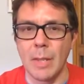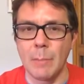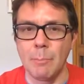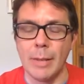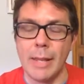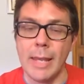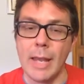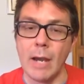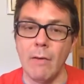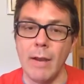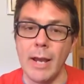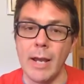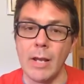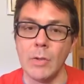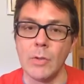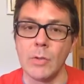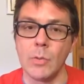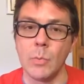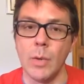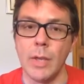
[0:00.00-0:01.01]
playing
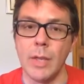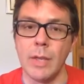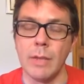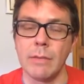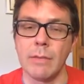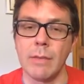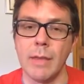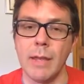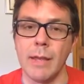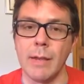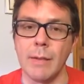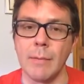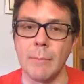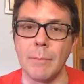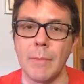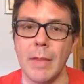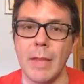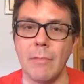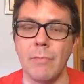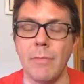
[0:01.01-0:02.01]
around with
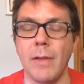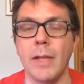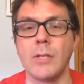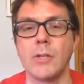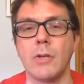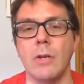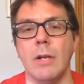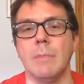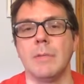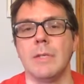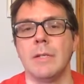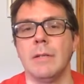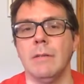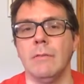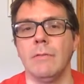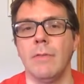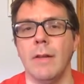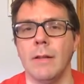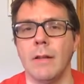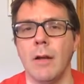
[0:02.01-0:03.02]
FX script in
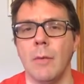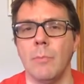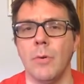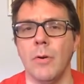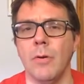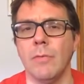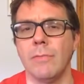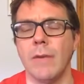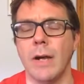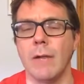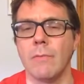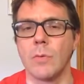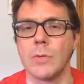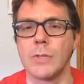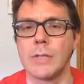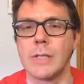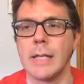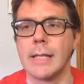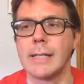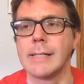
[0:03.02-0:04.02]
Final Cut Pro 5 or
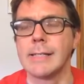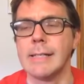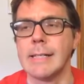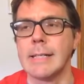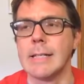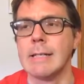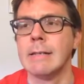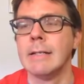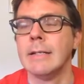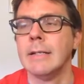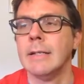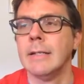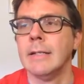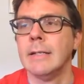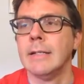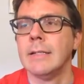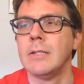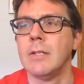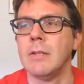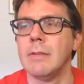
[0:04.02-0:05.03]
6 in
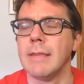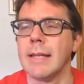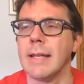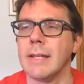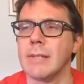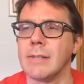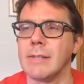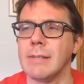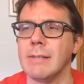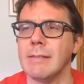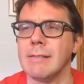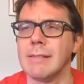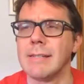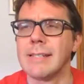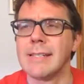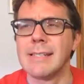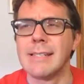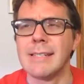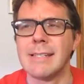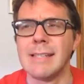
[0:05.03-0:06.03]

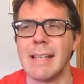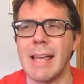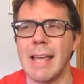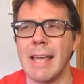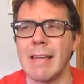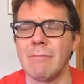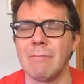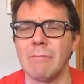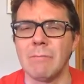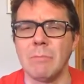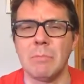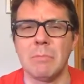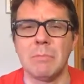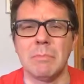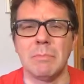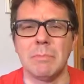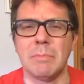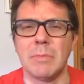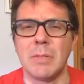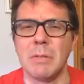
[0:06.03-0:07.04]

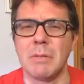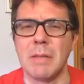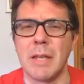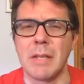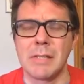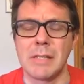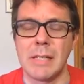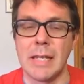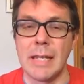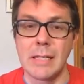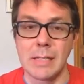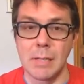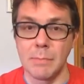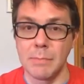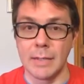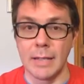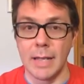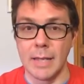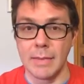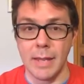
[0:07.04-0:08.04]
2007, 2008,
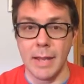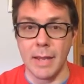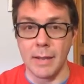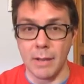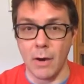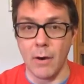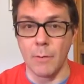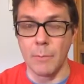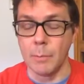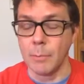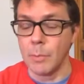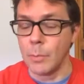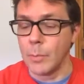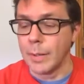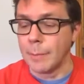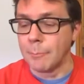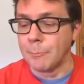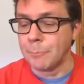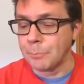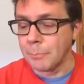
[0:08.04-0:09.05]
something like that. I can't remember
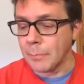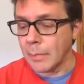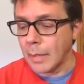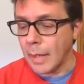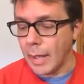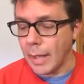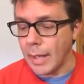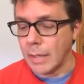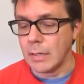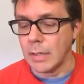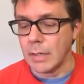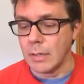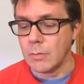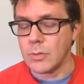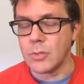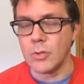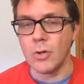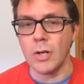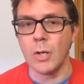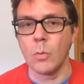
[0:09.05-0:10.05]
when. And I
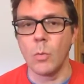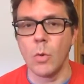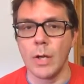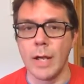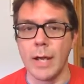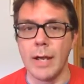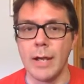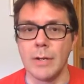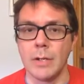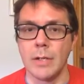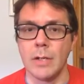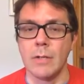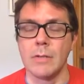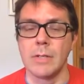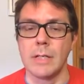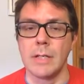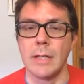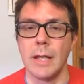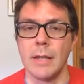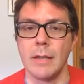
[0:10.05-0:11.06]
was trying to work out how to use
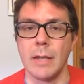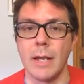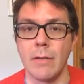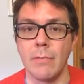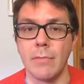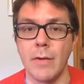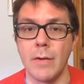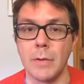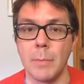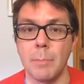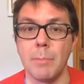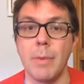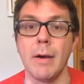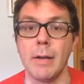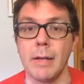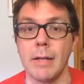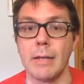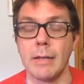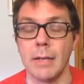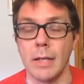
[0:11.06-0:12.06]
it, and then I found a
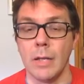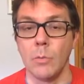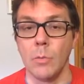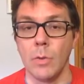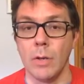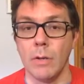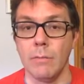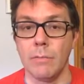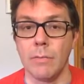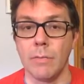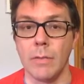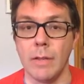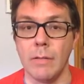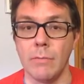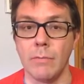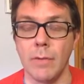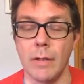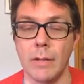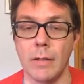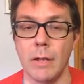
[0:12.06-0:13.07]
bug in one of the
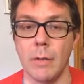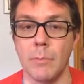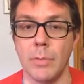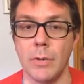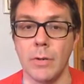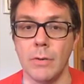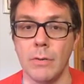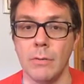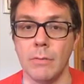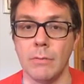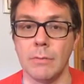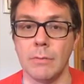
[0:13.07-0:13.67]
Final Cut Pro